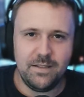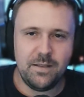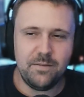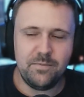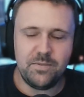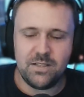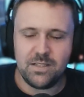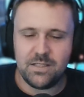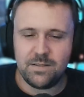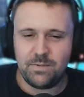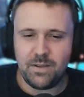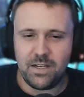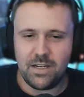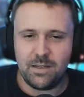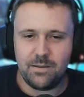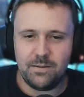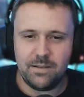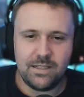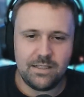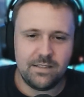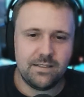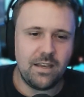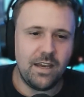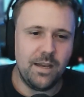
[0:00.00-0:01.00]
I've been spending
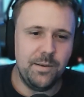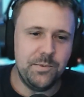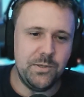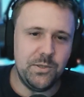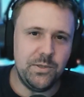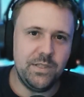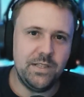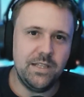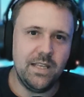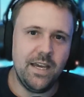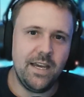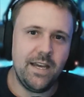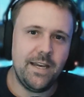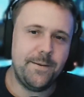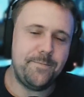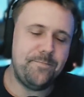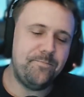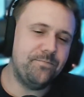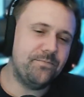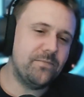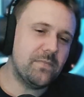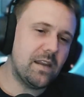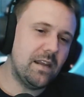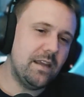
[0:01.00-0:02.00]
a bit of time doing that.
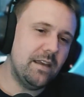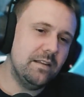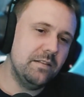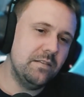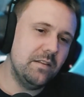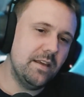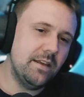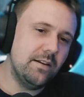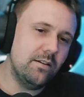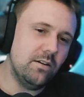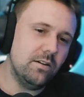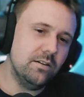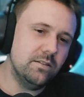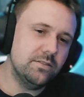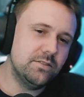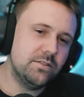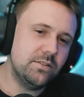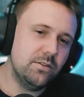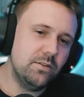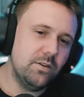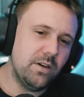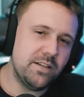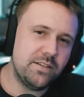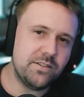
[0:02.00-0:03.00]
And then
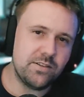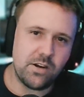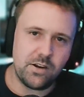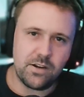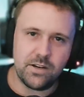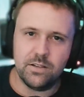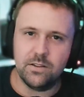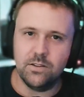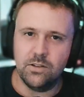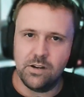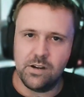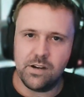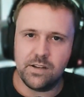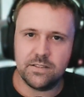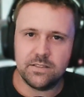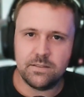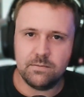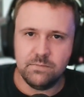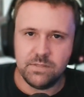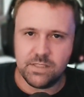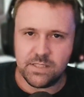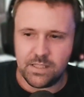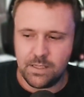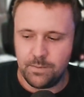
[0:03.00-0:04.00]
also I started learning
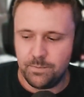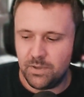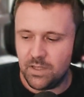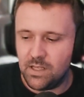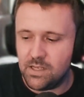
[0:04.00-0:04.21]
some C++.